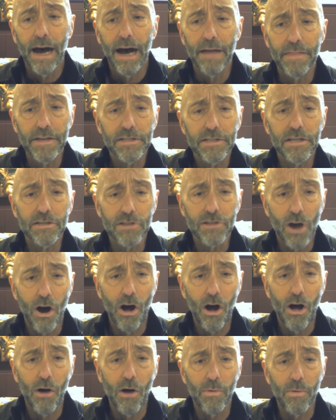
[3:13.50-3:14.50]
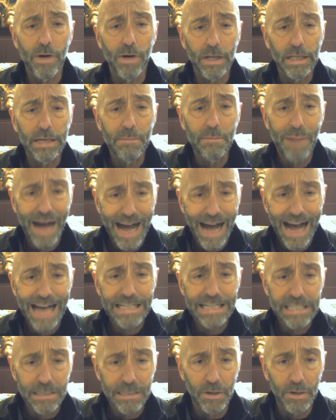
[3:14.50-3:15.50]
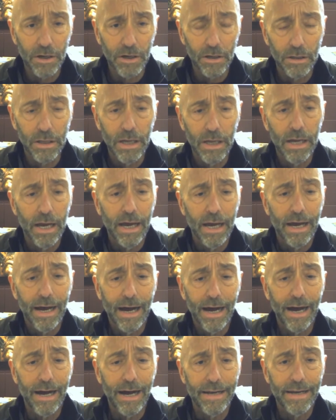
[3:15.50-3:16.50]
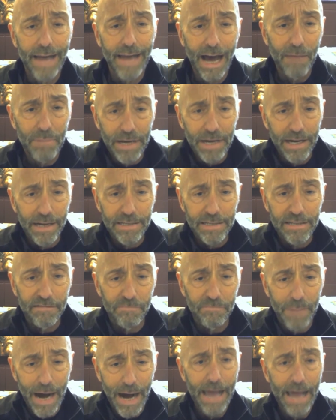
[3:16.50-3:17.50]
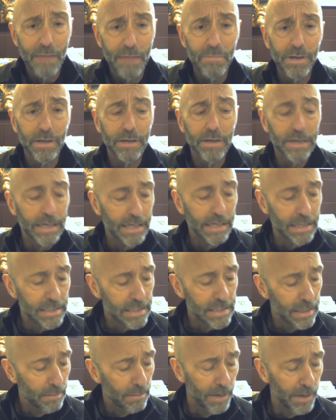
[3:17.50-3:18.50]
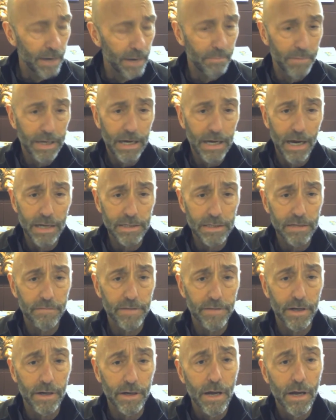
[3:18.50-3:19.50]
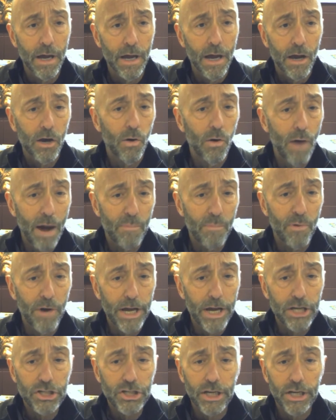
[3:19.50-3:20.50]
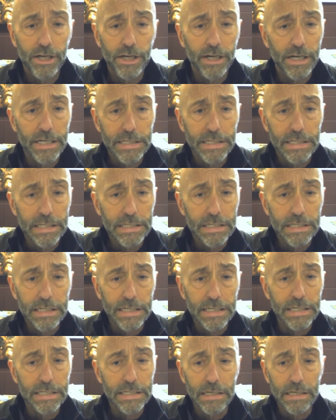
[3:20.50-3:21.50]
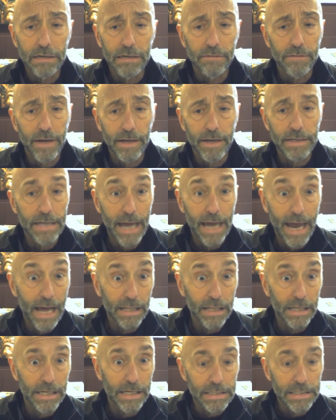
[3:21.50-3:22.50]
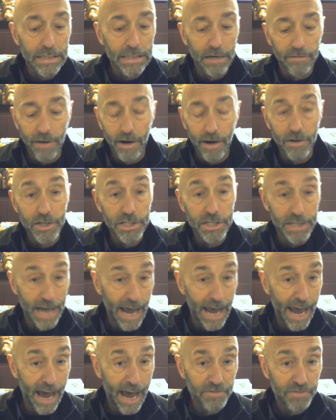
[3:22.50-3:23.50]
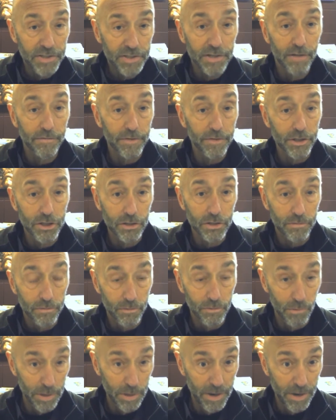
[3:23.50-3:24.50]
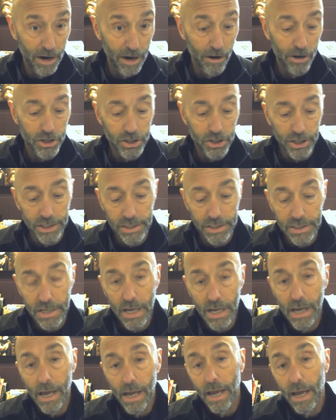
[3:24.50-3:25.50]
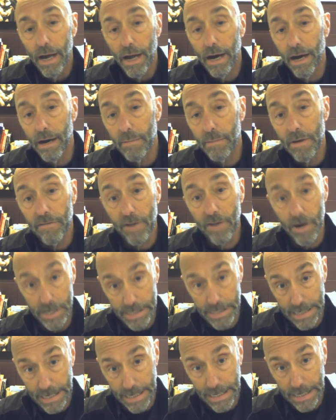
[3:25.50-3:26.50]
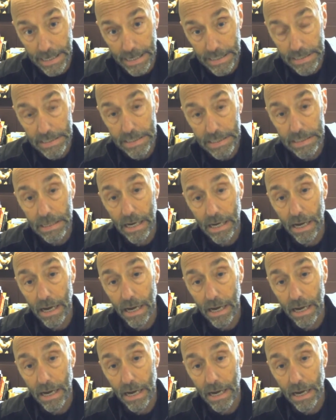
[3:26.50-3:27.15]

this is all really possible, not because of my abilities, but because of the cooperation and assistance and talents of our staffs of the three parishes, of our deacons,